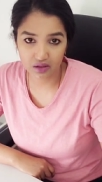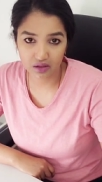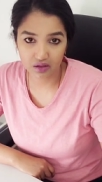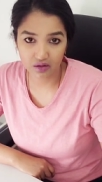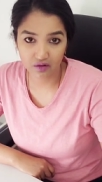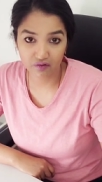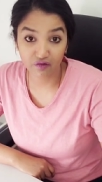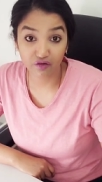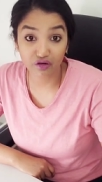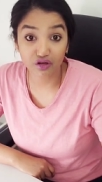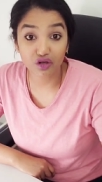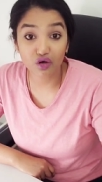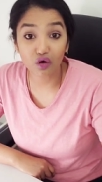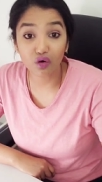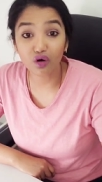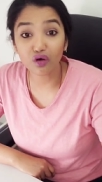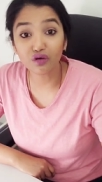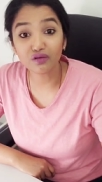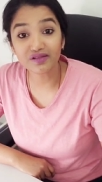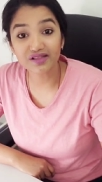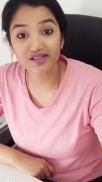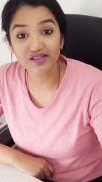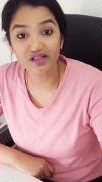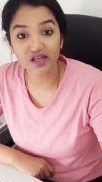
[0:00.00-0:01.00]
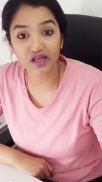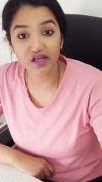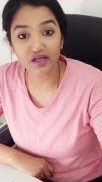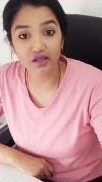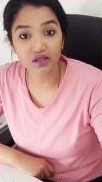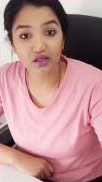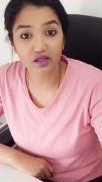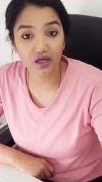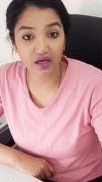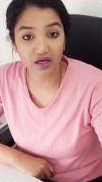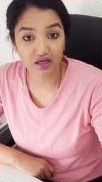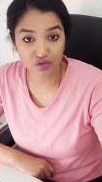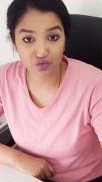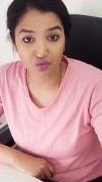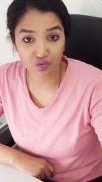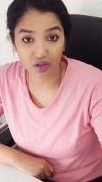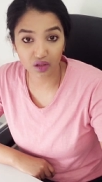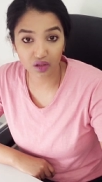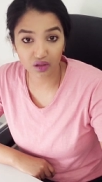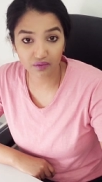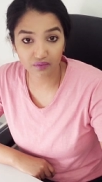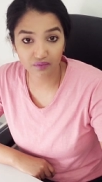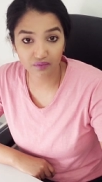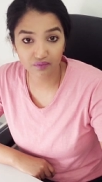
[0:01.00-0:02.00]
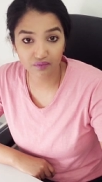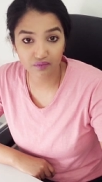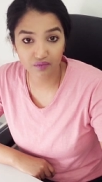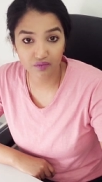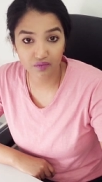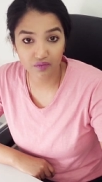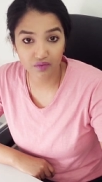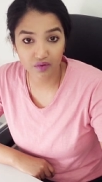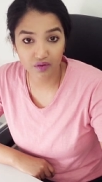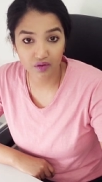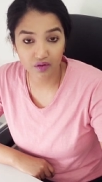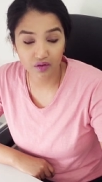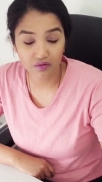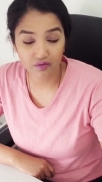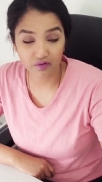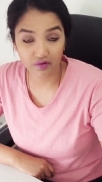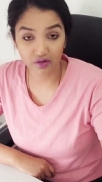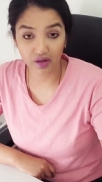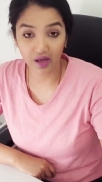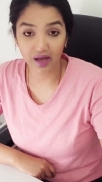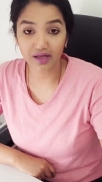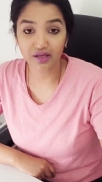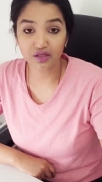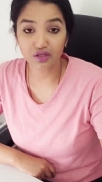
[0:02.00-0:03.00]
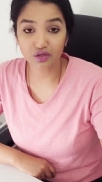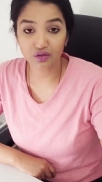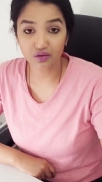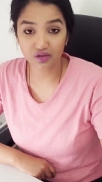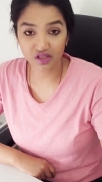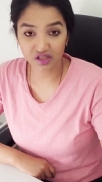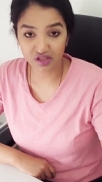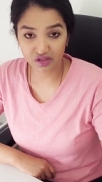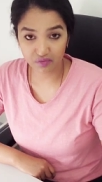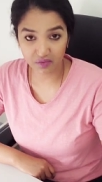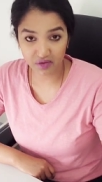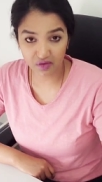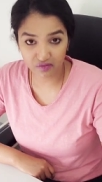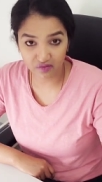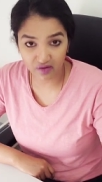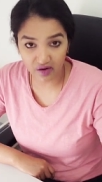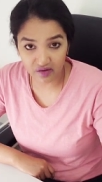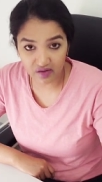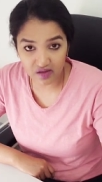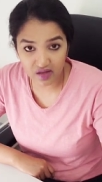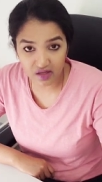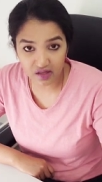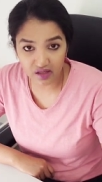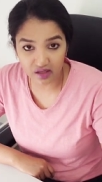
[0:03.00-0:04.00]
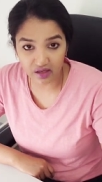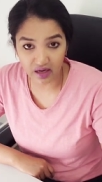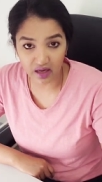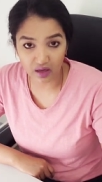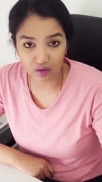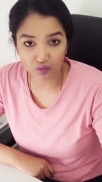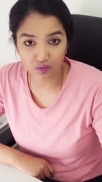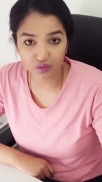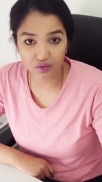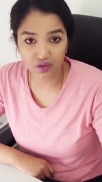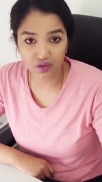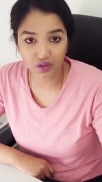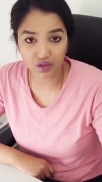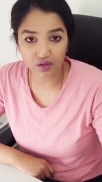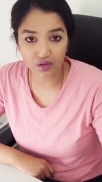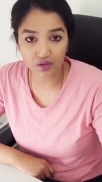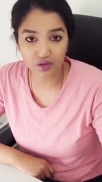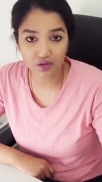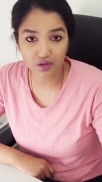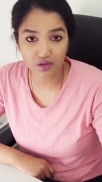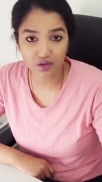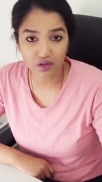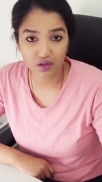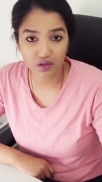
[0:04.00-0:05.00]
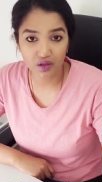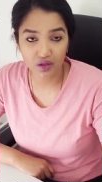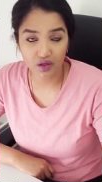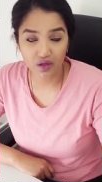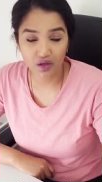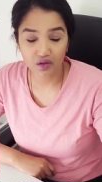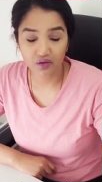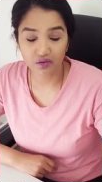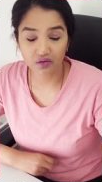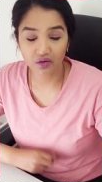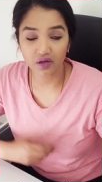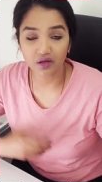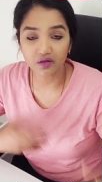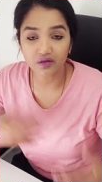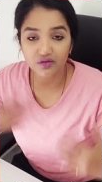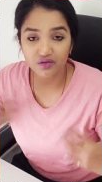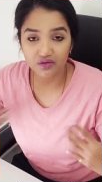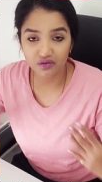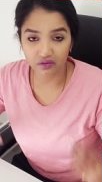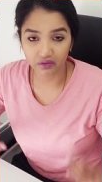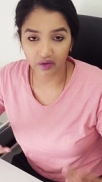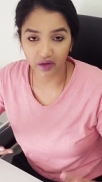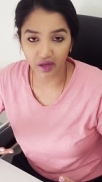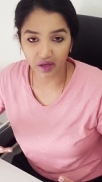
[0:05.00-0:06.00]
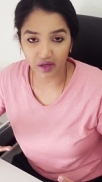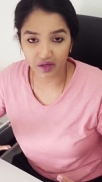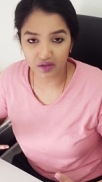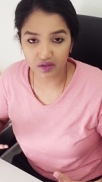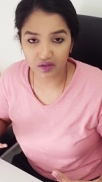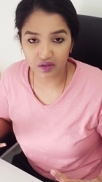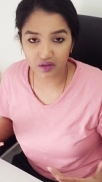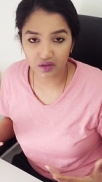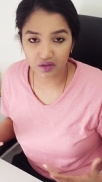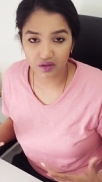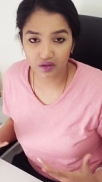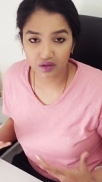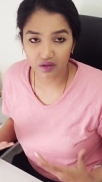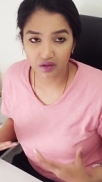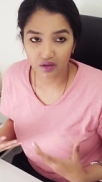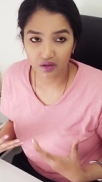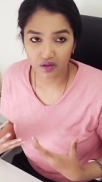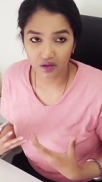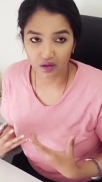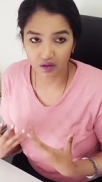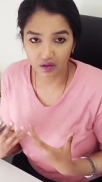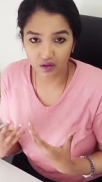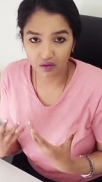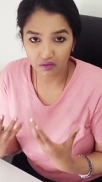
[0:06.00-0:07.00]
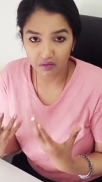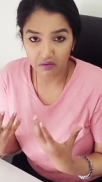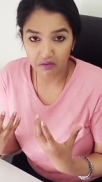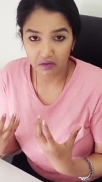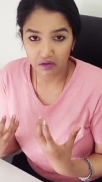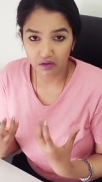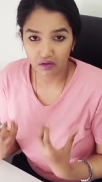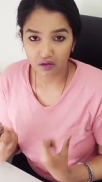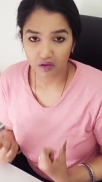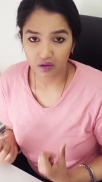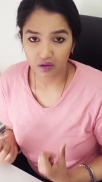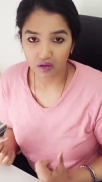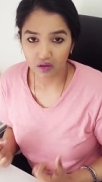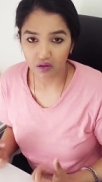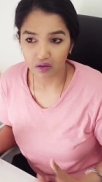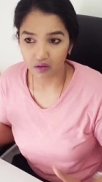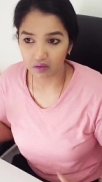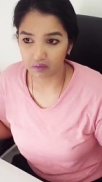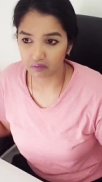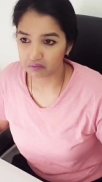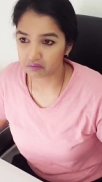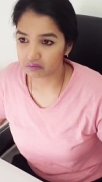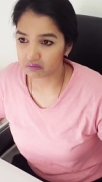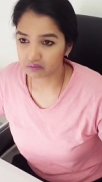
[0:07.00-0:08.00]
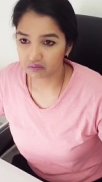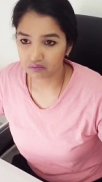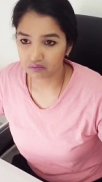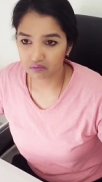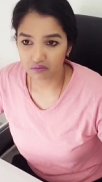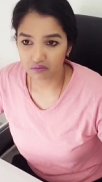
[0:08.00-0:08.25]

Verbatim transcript: for your own sake as well. For that, you need to be very grounded, think straight, you know. Um,